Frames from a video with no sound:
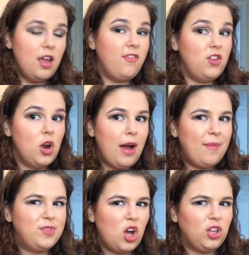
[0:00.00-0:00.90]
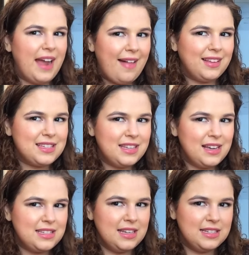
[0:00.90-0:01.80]
if you know how tall an Alex
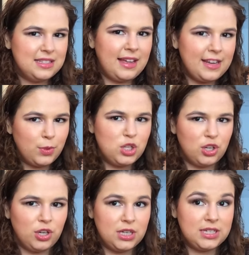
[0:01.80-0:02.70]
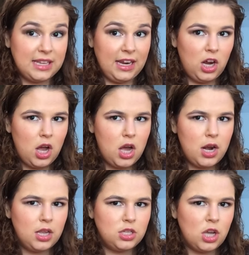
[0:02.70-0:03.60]
6 is, that's what you're sitting
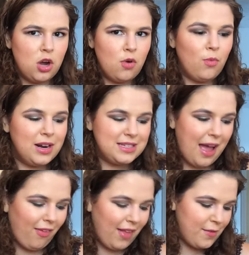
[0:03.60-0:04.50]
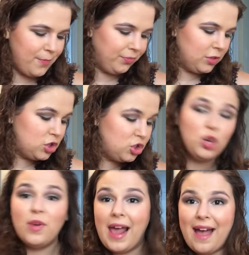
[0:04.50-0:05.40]
on. So what is that, like
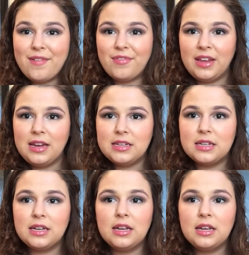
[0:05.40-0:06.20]
2.5 feet?